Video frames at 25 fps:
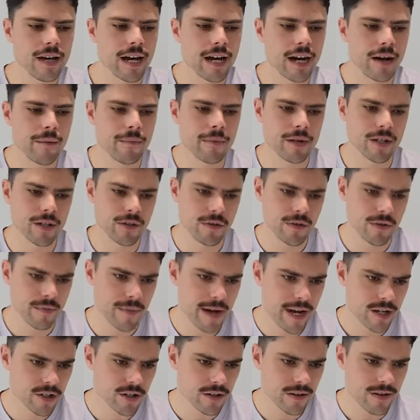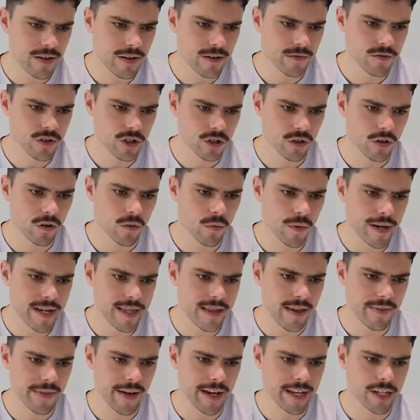um, but you'd imagine that if Geelong win
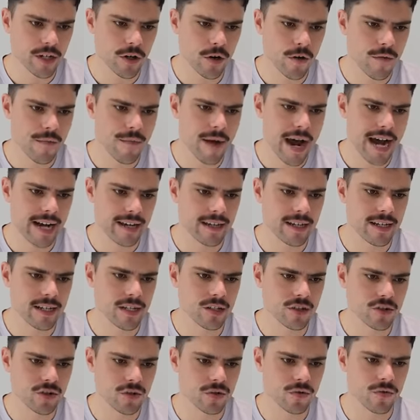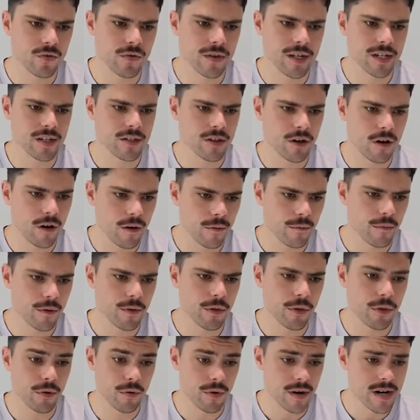that they go back into the top
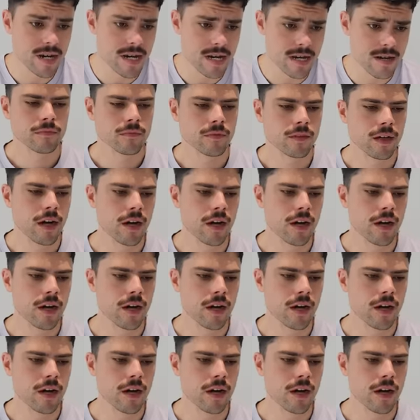three.